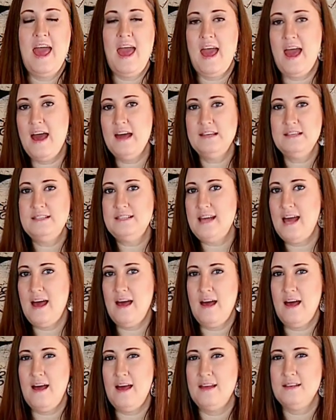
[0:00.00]

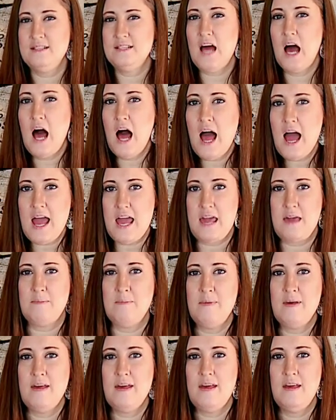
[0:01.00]
and time